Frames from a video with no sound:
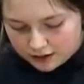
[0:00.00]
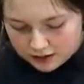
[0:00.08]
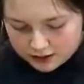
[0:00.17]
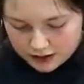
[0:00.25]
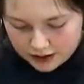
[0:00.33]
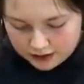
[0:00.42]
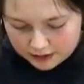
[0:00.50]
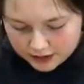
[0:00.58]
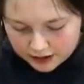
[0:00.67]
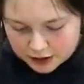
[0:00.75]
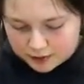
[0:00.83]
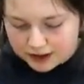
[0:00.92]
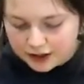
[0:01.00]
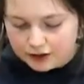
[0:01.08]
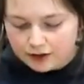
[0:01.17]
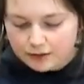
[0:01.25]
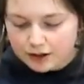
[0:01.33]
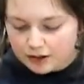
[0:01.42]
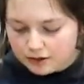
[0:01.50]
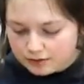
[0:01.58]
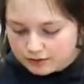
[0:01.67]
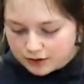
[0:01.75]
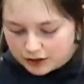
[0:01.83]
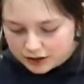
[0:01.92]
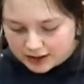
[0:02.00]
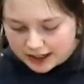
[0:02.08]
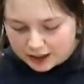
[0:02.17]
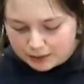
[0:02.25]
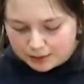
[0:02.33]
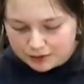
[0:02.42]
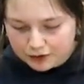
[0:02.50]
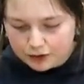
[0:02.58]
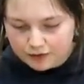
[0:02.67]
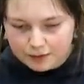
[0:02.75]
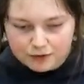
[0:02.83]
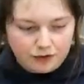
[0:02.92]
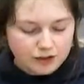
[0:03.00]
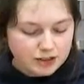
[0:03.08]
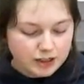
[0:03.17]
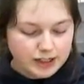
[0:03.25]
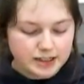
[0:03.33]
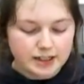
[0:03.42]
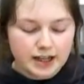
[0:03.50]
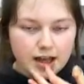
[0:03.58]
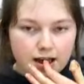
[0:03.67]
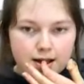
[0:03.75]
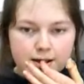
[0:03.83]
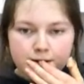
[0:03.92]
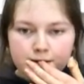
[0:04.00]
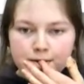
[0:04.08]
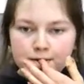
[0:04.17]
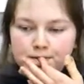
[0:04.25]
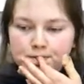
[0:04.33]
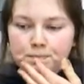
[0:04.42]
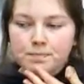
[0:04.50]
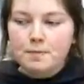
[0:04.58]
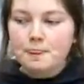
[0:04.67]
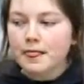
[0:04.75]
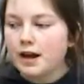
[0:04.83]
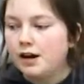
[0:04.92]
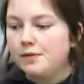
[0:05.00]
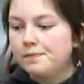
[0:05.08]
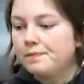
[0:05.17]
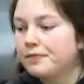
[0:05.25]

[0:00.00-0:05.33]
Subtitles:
Yeah, that looks pretty good. I'm gonna take a proper photo of it before I start eating it. And